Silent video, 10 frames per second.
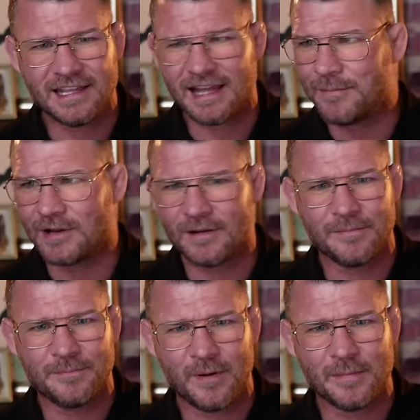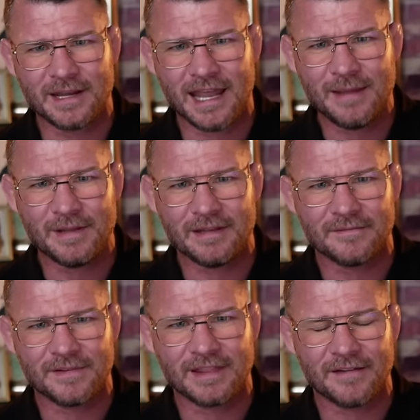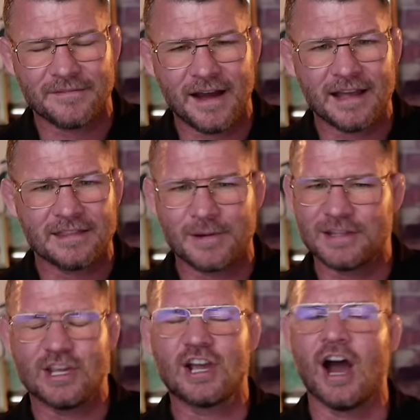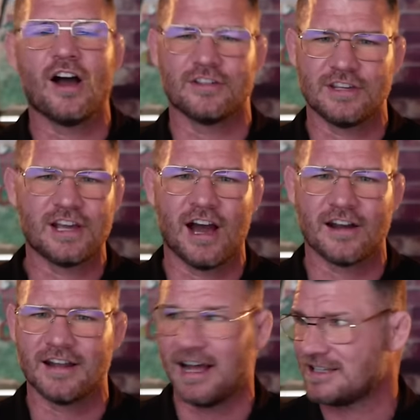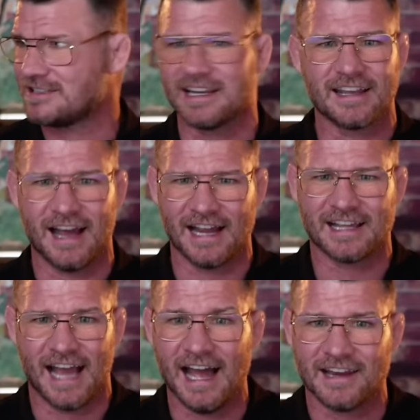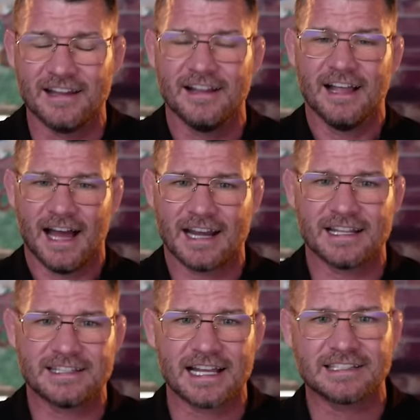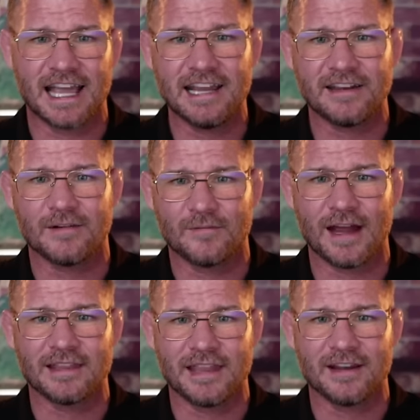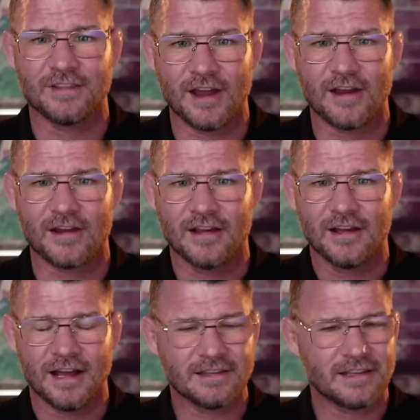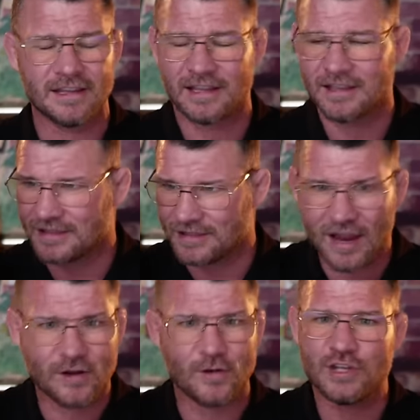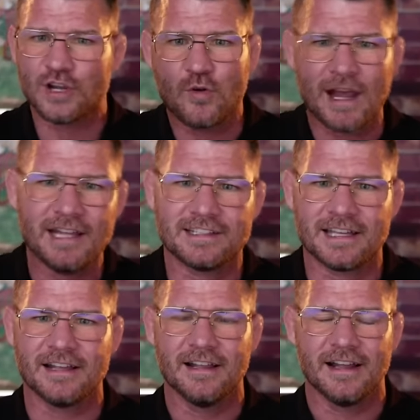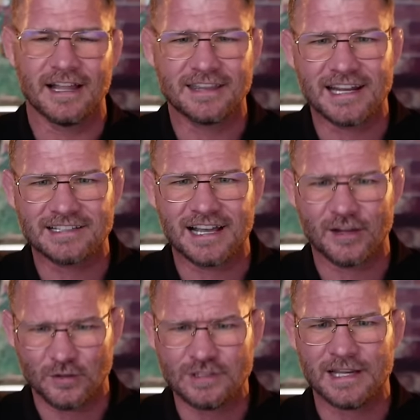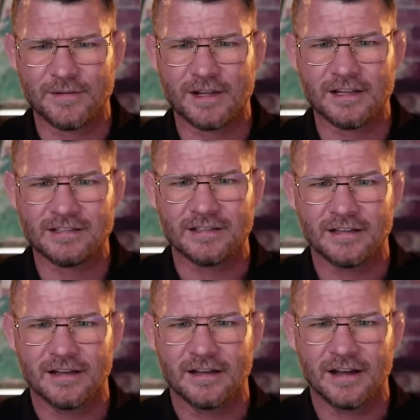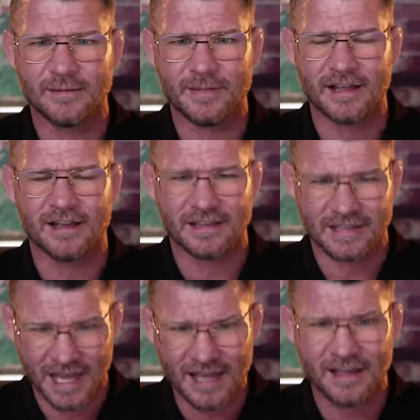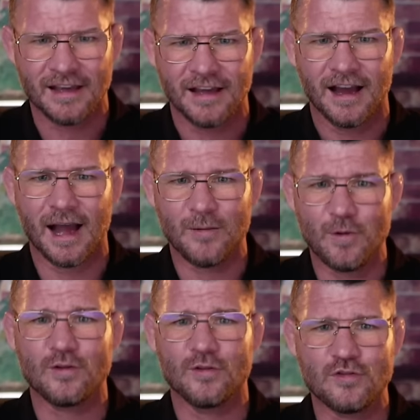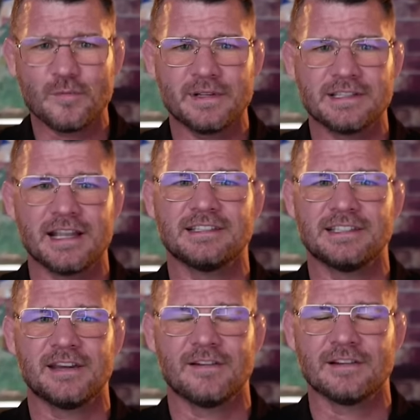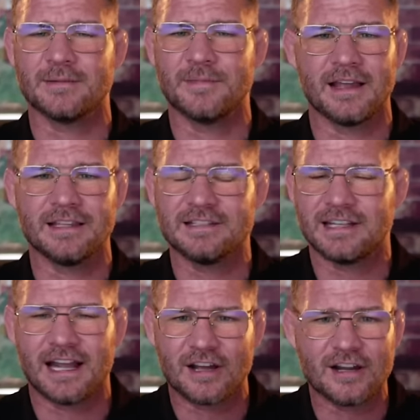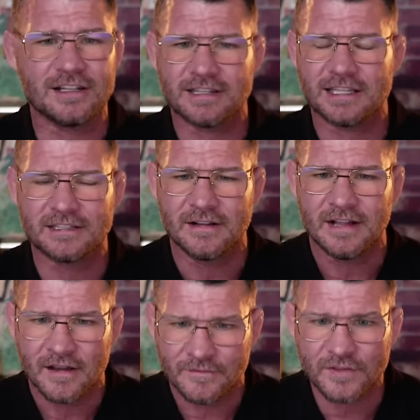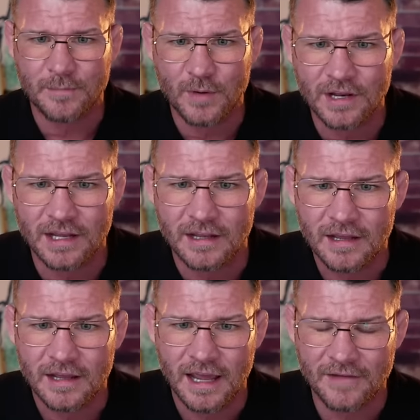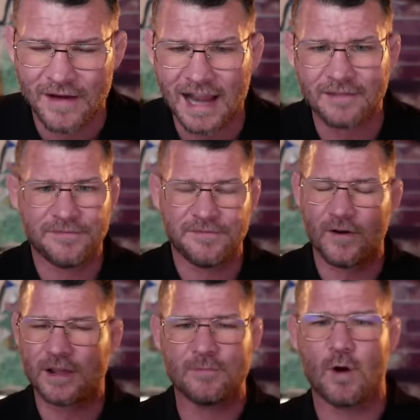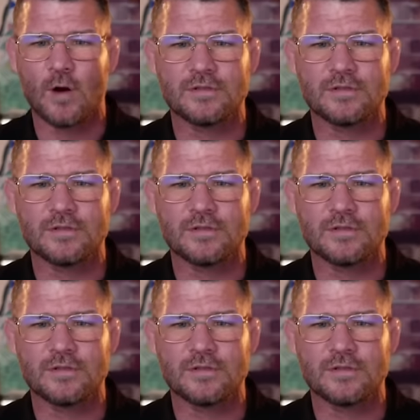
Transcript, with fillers: I'm going to put my name in for that fight. They went, you can't, you can't. I said, I can. And I text Dana right then and there. And they're, and they're going, you're crazy. And Dana's like, are you serious? I'm like, yeah, I'm one hundred percent serious. I'm like, listen, I got into this for the money. If I can fucking roll